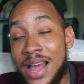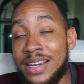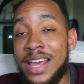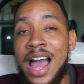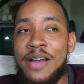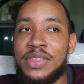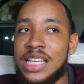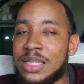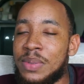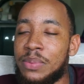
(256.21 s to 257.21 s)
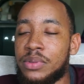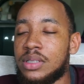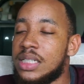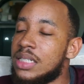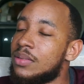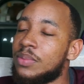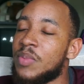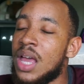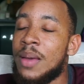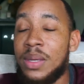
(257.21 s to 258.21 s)
And they have these people
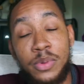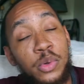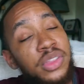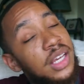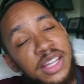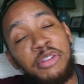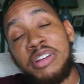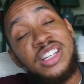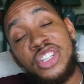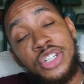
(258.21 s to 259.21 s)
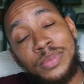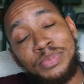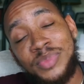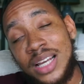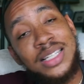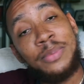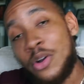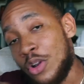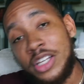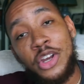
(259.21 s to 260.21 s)
who think they're rich, yes, I'm
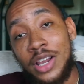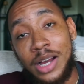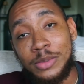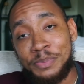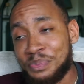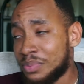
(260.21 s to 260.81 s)
calling you out,